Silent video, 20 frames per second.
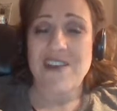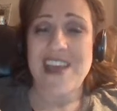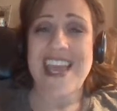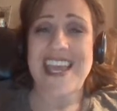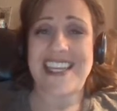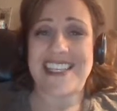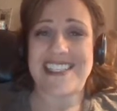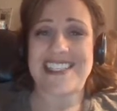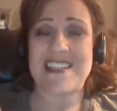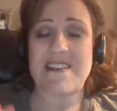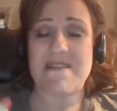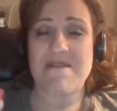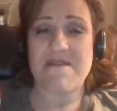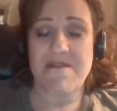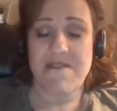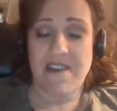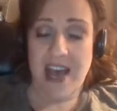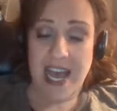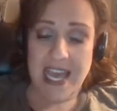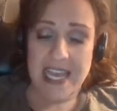and
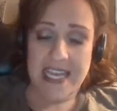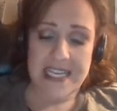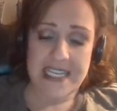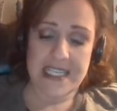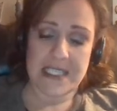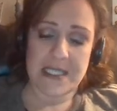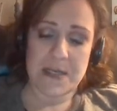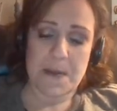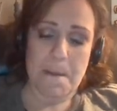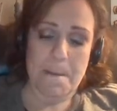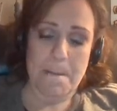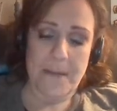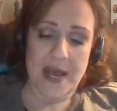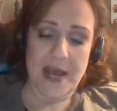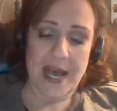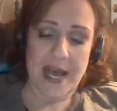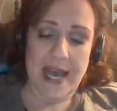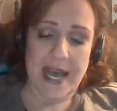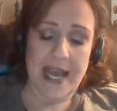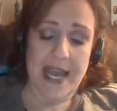divide it
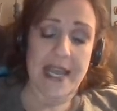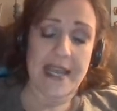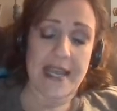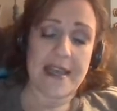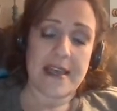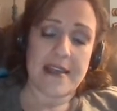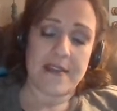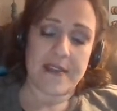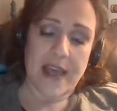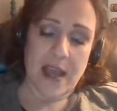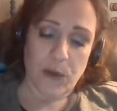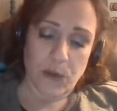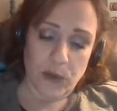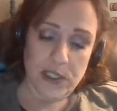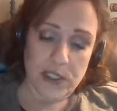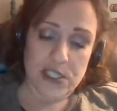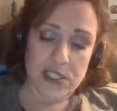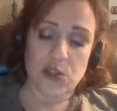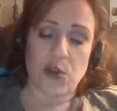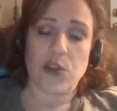by that
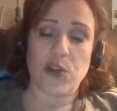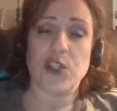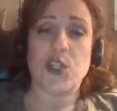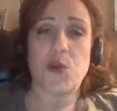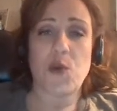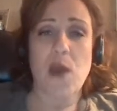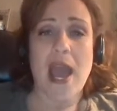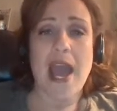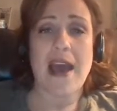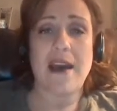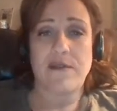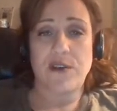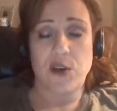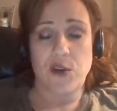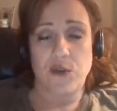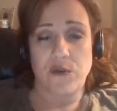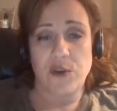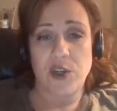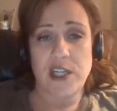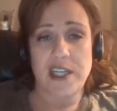result you have
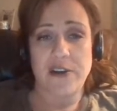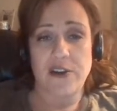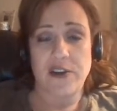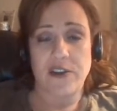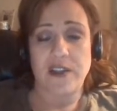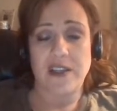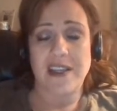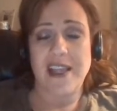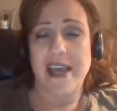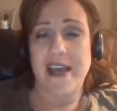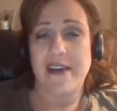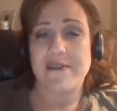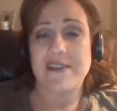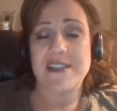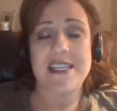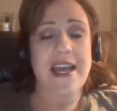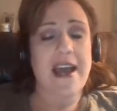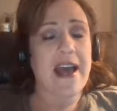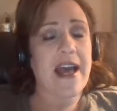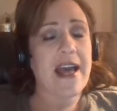over here on the left.
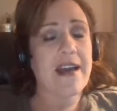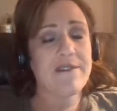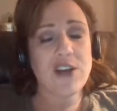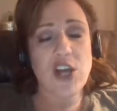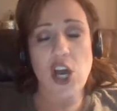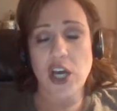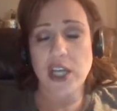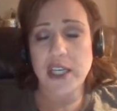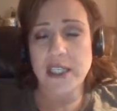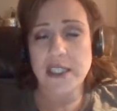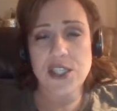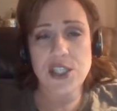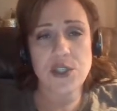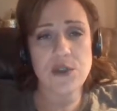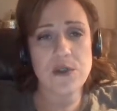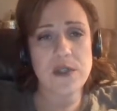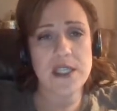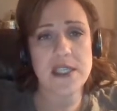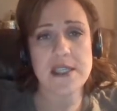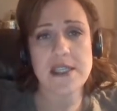Now, I've gone into
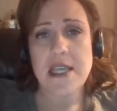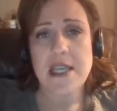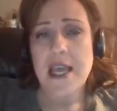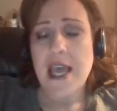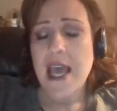this